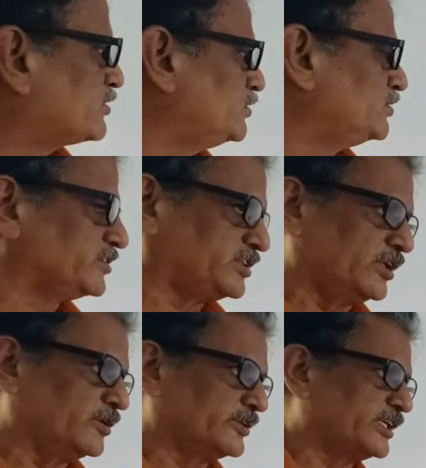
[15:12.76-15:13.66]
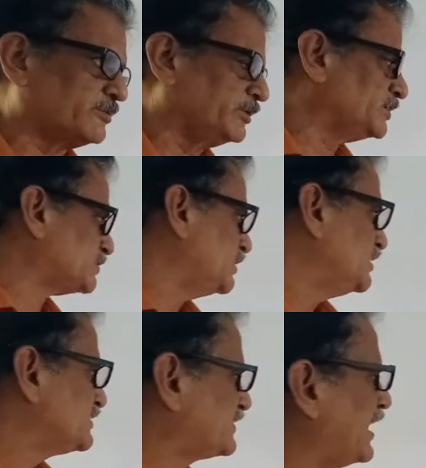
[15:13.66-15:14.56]
to 0. That means
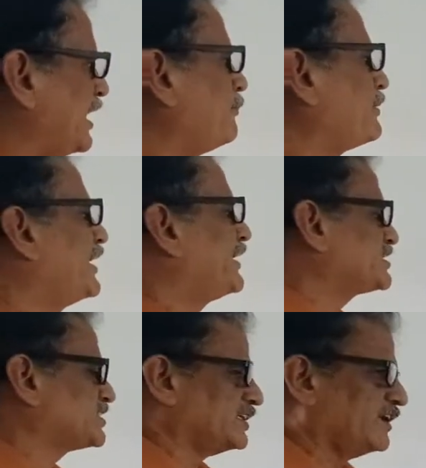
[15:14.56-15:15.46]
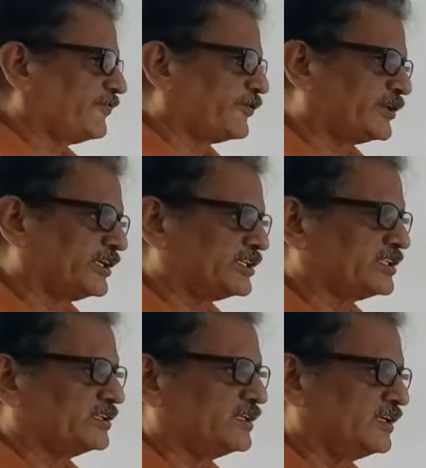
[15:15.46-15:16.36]
same direction of
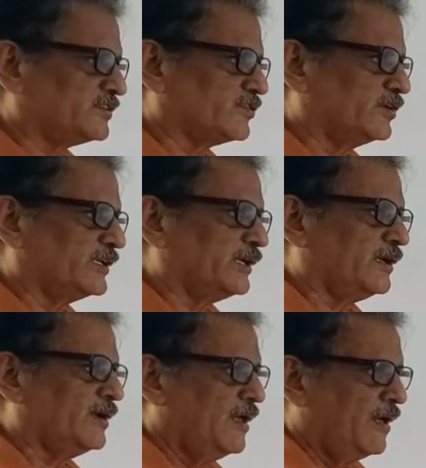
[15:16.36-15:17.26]
rotation is only